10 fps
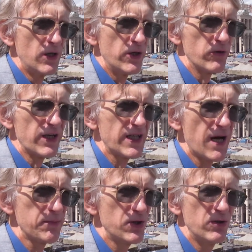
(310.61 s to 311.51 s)
you can
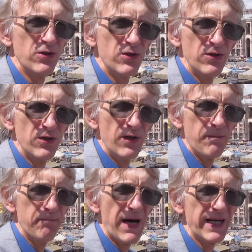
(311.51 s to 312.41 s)
come to
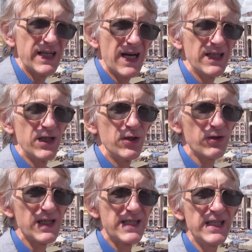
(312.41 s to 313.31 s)
Maidan, you
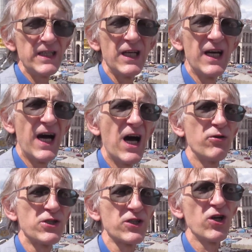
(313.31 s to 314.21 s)
can see it, how
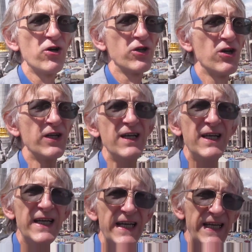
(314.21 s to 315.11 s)
it's going on
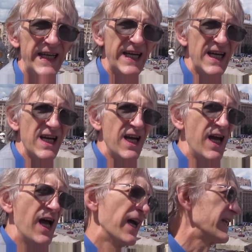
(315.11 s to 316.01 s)
here
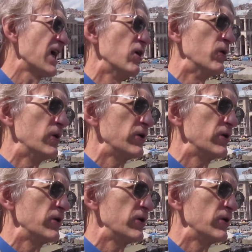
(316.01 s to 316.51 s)
and now.